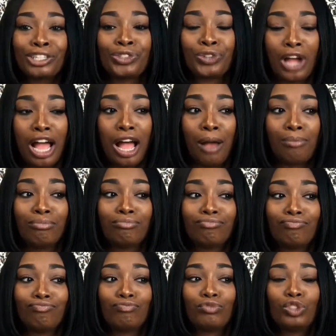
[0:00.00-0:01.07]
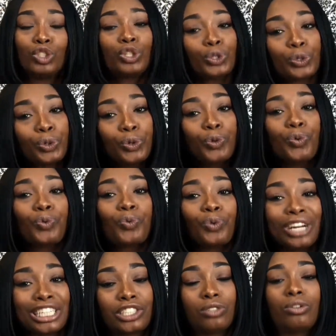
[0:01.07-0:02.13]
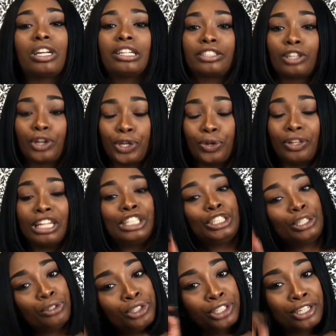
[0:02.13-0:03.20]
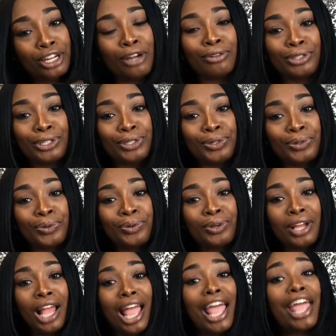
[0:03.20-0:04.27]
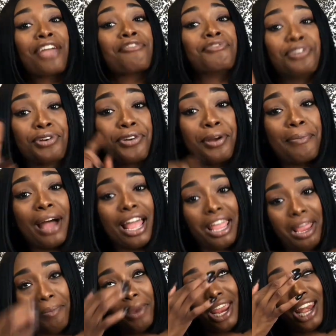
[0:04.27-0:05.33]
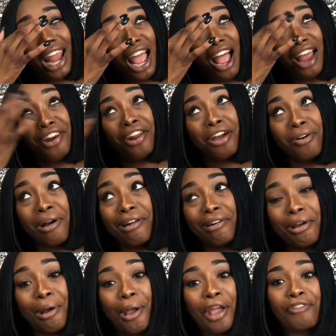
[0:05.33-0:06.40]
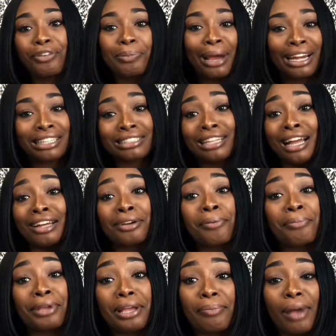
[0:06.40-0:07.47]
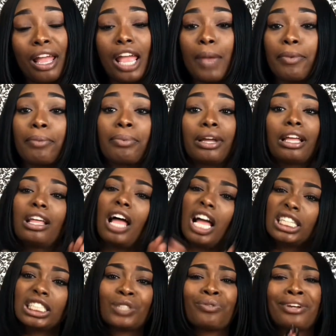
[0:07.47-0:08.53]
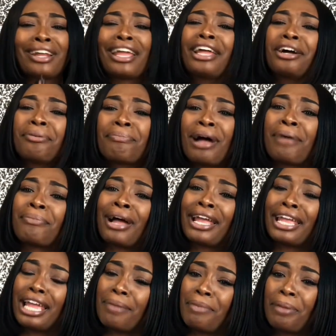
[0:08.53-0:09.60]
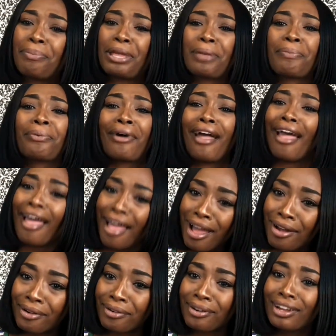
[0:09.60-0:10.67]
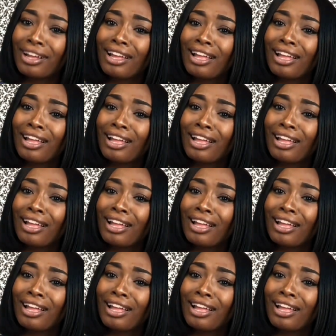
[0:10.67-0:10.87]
to drop 2 restaurants on you that you should go to if you're in Miami. Now, I know everybody's not going to be in Miami, but I just want to help my Miami people out.